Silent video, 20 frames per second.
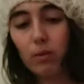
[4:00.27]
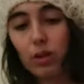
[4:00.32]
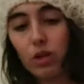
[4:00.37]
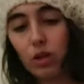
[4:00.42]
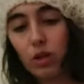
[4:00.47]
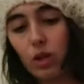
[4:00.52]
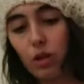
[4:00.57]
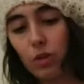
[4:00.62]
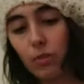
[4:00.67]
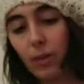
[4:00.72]

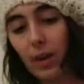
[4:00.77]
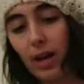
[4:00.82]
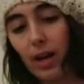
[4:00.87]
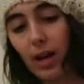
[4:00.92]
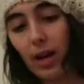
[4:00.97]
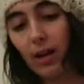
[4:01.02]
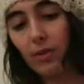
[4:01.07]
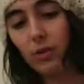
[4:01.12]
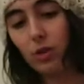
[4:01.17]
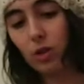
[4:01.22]
ones too, but
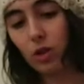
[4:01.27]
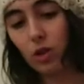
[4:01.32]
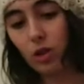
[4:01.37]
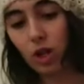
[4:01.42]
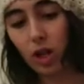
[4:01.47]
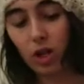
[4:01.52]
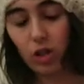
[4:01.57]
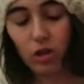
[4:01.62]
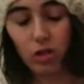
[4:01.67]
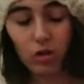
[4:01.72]
I have to
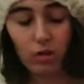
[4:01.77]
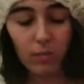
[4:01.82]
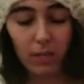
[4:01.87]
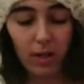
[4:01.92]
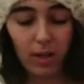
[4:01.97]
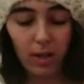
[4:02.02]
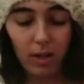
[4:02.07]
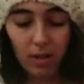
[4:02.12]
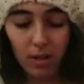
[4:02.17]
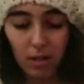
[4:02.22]
exchange those
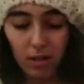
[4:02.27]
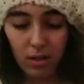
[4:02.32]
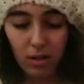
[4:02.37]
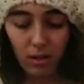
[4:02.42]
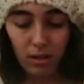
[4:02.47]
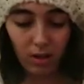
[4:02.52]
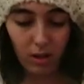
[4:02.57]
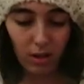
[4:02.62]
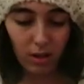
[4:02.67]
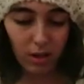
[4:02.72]
because
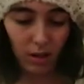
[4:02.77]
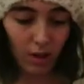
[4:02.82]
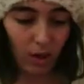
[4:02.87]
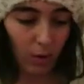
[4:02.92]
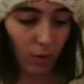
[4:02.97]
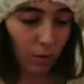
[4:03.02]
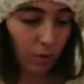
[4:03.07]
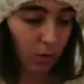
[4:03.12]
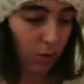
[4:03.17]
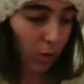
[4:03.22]

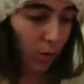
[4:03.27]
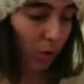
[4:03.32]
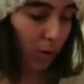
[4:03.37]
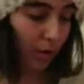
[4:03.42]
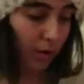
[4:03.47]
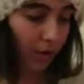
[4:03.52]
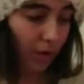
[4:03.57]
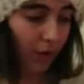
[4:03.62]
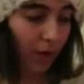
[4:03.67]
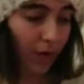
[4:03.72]
they don't
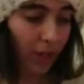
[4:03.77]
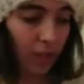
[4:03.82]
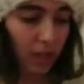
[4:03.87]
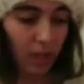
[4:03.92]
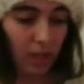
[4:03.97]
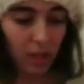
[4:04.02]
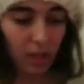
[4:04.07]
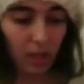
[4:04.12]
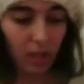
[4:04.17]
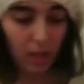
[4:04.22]
quite
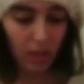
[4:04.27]
fit.